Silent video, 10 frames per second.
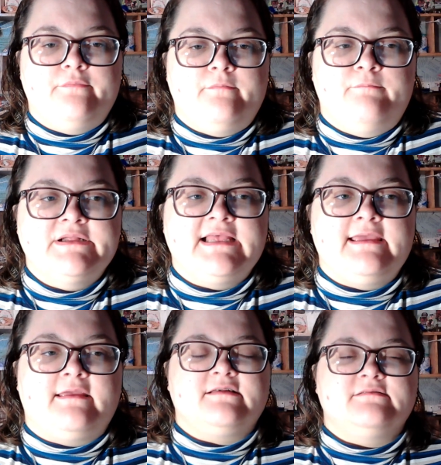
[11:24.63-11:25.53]
But
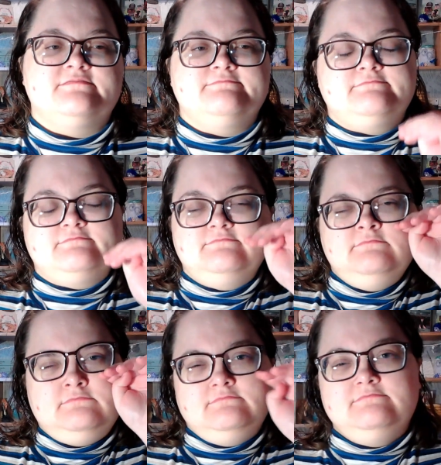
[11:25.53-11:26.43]
like,
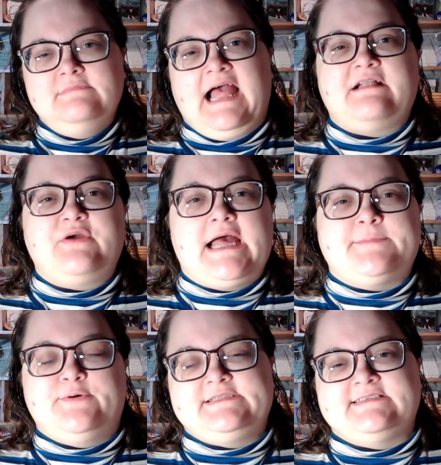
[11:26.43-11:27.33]
I don't know how to
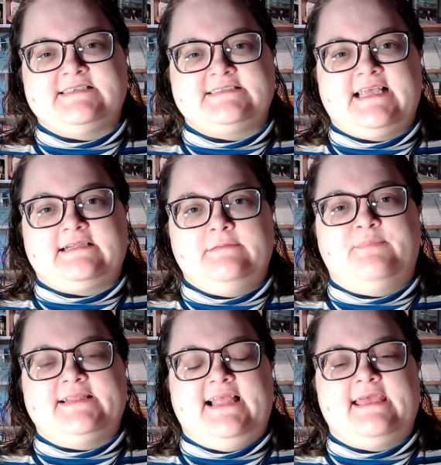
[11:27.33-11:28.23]
put this exactly,
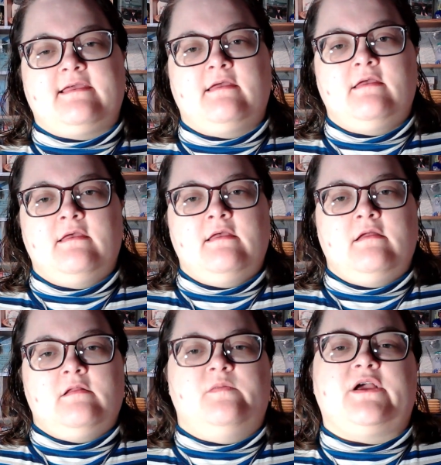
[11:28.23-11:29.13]
but like,
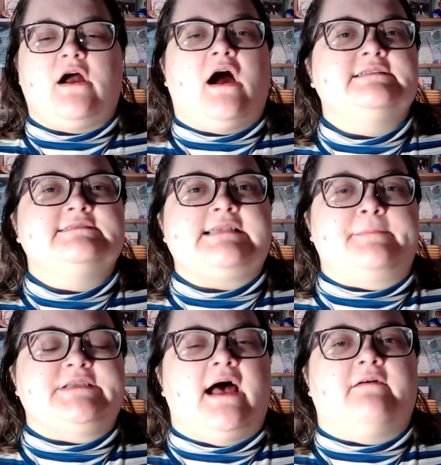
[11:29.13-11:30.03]
the
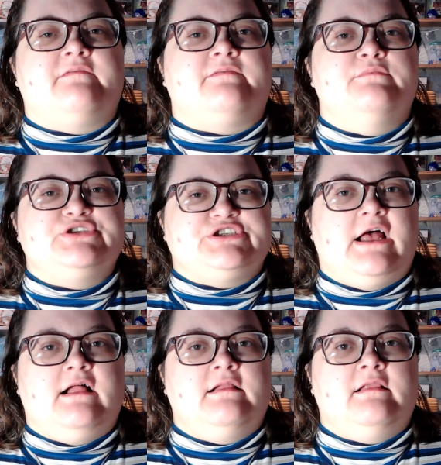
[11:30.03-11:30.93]
concept of
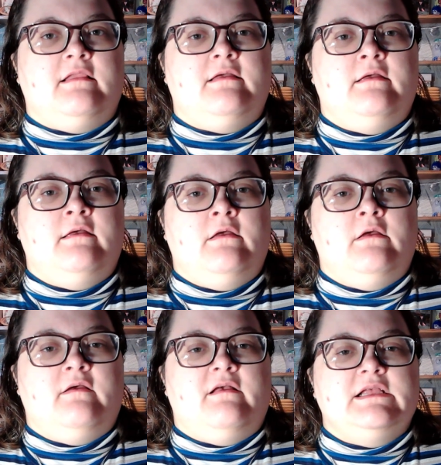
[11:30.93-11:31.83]
Michelle
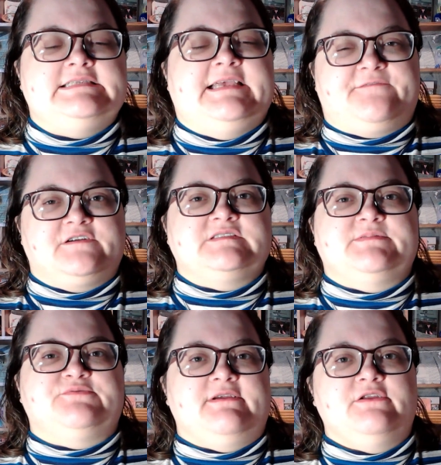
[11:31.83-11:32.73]
differs
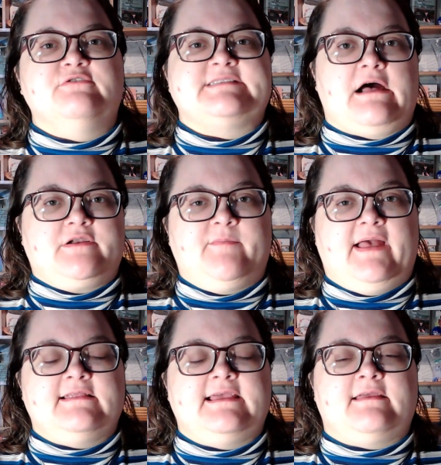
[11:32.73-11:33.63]
between who's out and
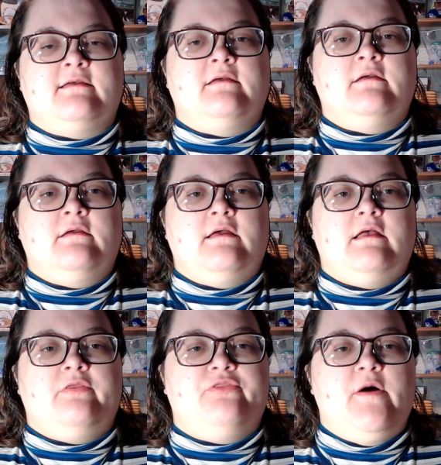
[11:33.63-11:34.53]
about. Like,
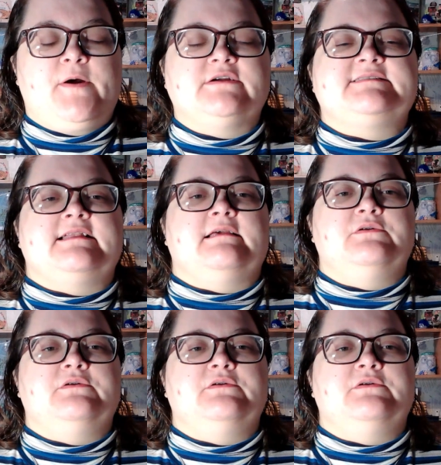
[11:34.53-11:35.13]
the person